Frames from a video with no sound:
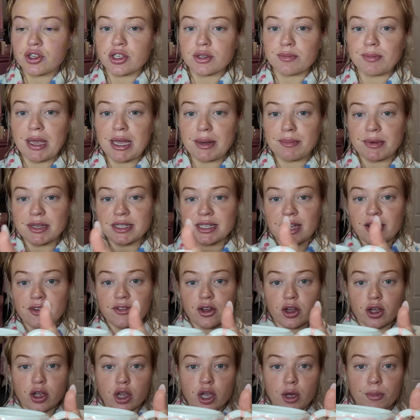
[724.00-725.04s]
just made myself
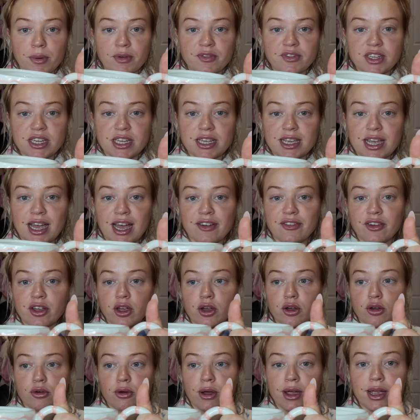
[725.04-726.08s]
a cup of decaf
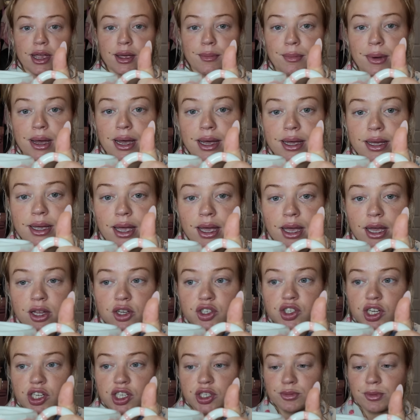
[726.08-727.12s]
Earl Grey in my
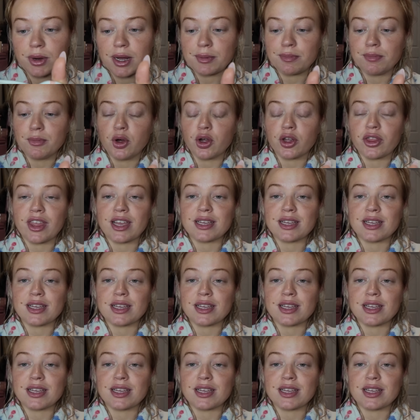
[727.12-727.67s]
gingerbread mug.